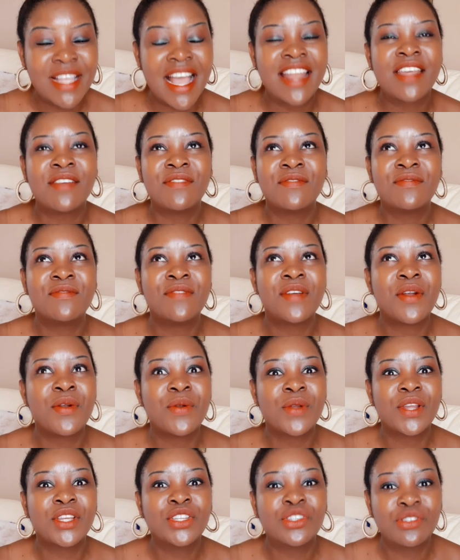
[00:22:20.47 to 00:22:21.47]
and I'm
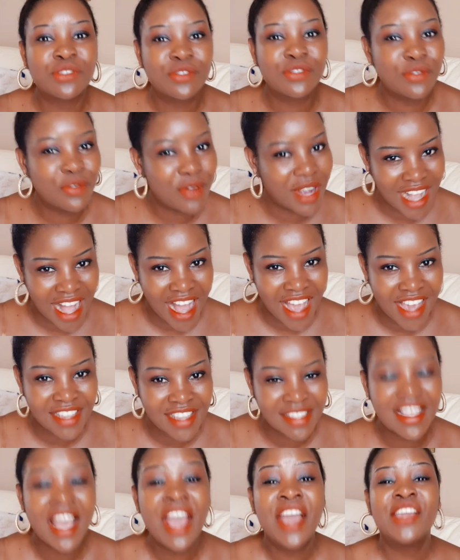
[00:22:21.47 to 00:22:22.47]
very sure,
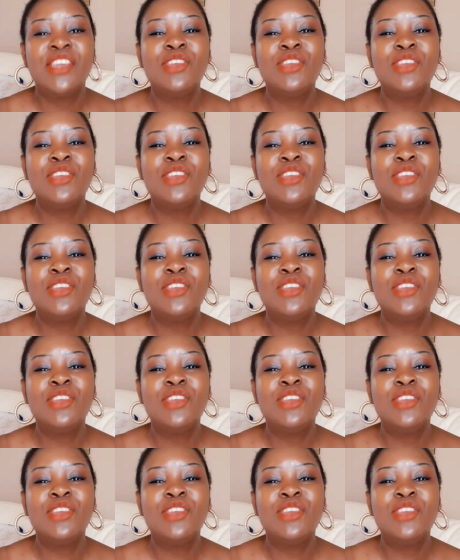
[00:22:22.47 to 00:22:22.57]
guys,